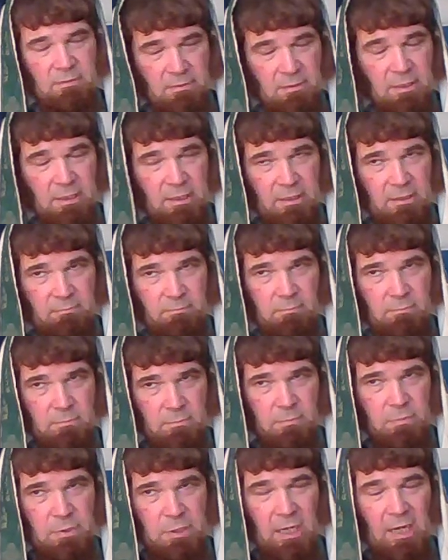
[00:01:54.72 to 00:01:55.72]
um,
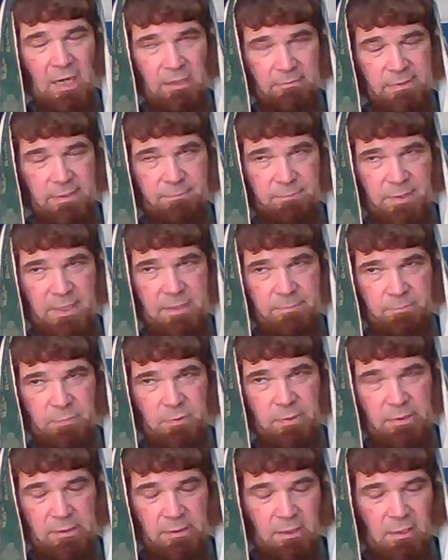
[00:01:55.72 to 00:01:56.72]
godly
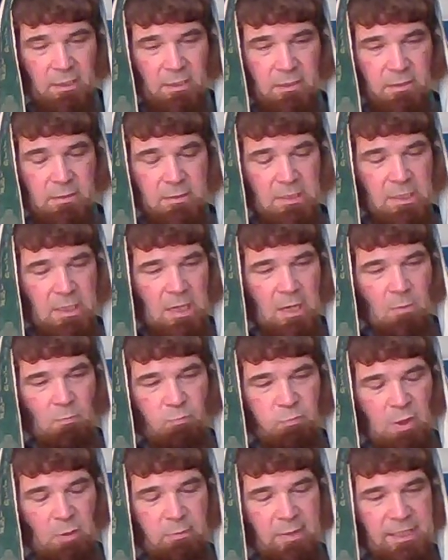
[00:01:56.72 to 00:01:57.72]
people at all.
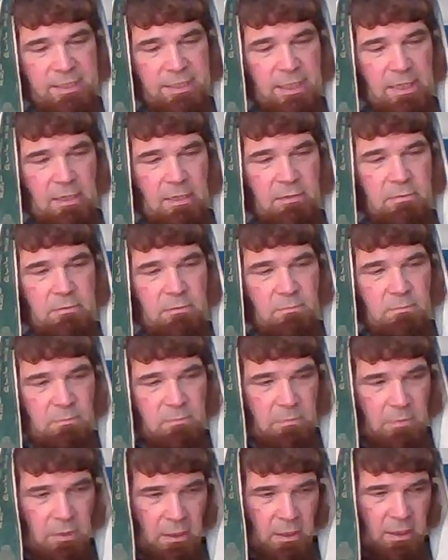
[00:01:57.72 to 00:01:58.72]
But when you
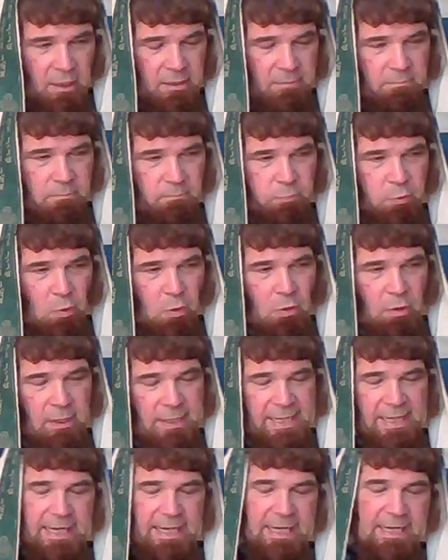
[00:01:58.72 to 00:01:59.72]
are
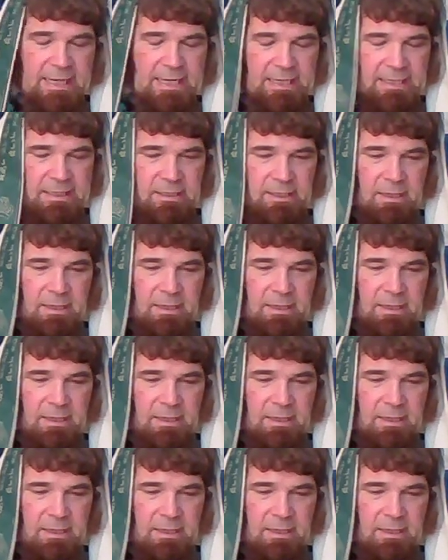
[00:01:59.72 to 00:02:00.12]
born again